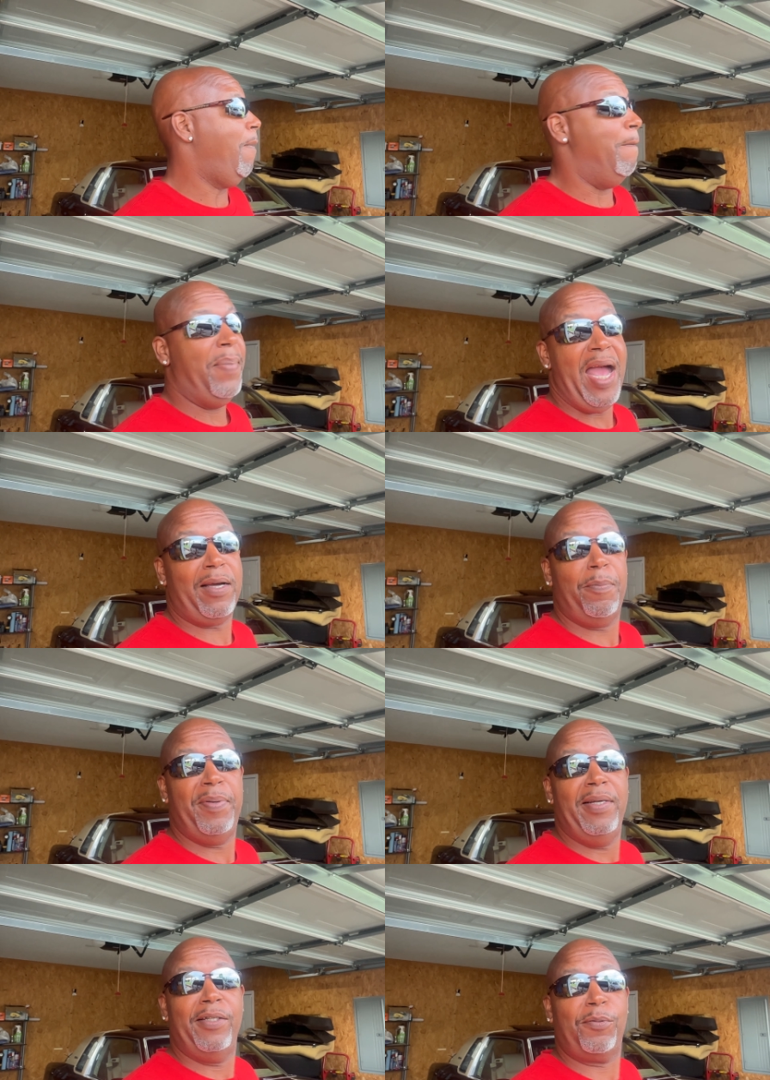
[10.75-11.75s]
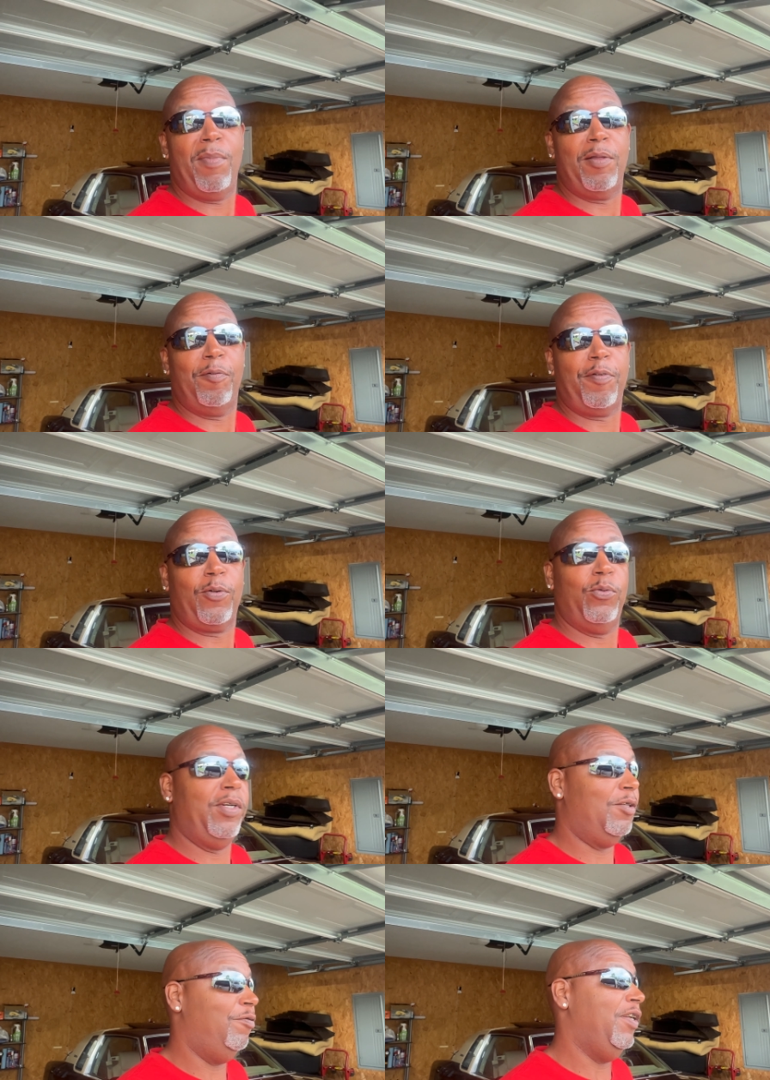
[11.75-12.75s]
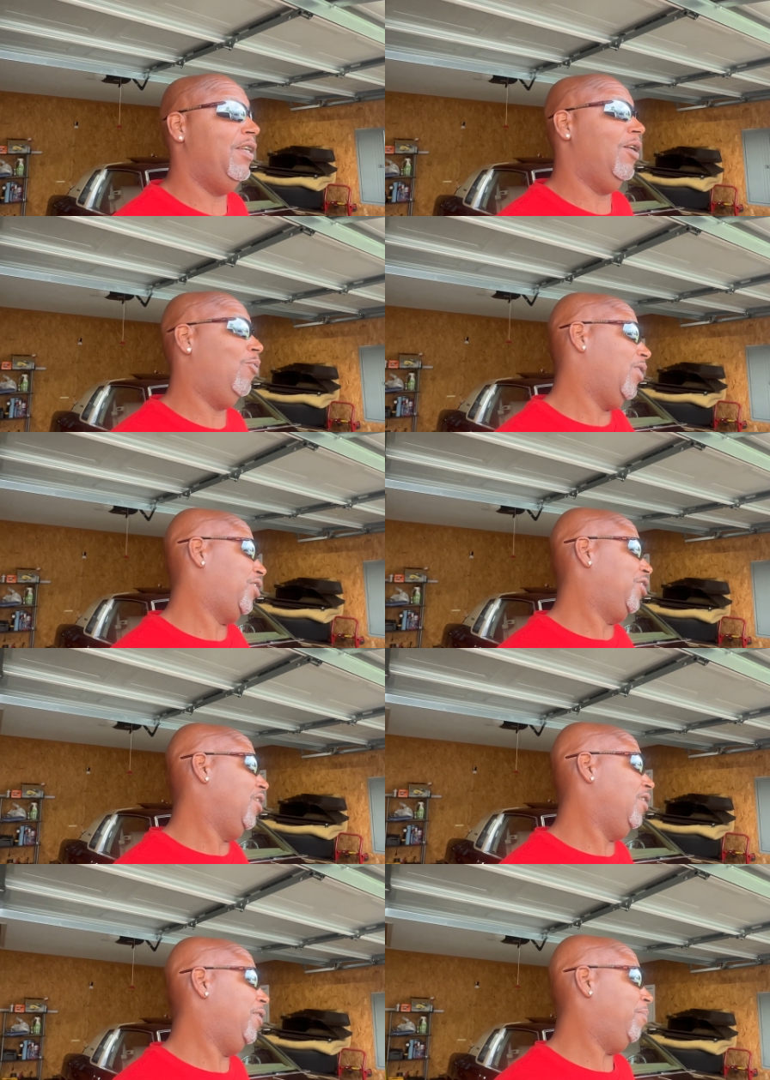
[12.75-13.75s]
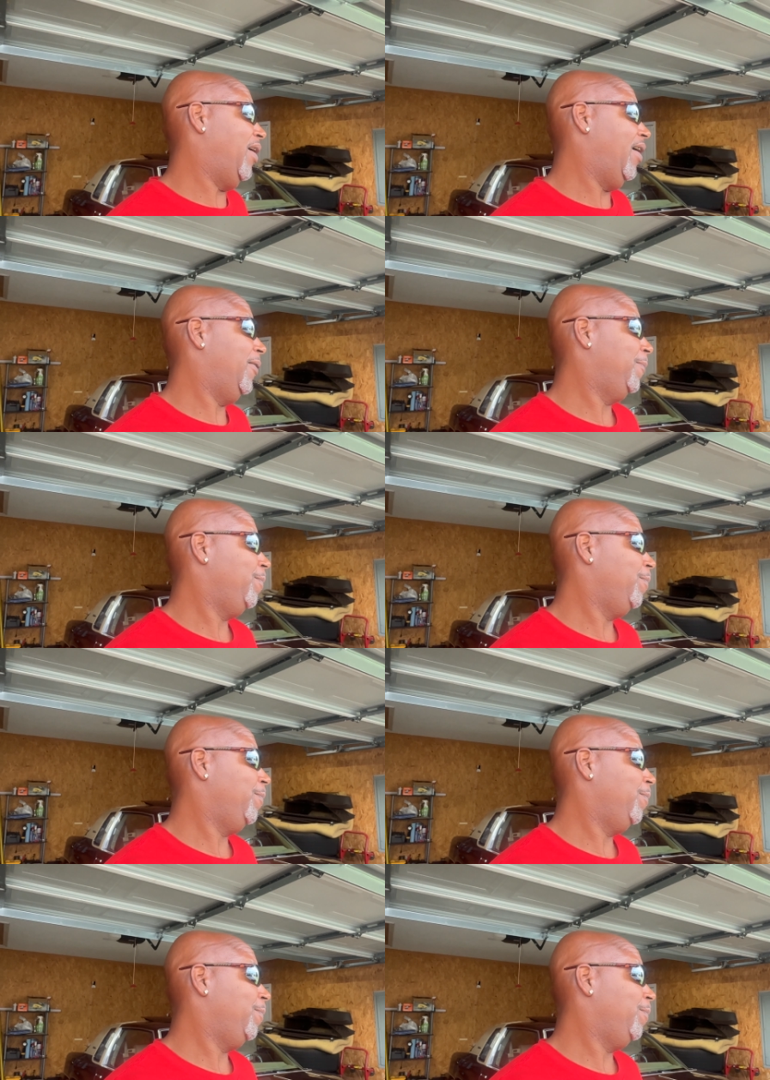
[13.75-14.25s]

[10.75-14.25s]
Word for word: Back up in this mother another video. What's good, man?